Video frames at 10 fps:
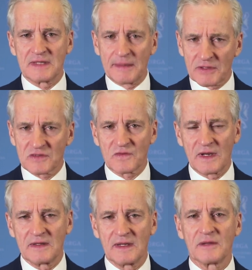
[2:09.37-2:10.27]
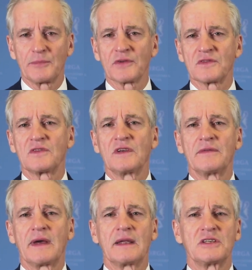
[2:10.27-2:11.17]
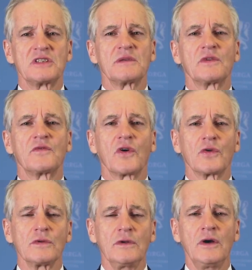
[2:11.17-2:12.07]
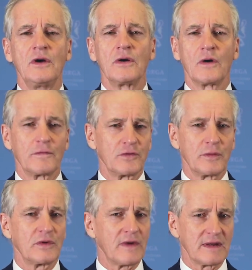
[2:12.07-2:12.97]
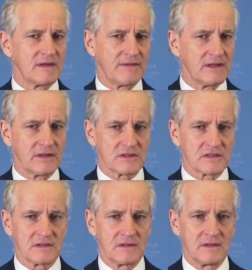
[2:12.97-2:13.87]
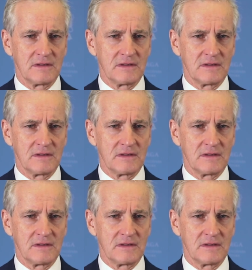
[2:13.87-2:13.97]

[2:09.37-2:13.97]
demonstrating the positive and legitimate role of human rights defenders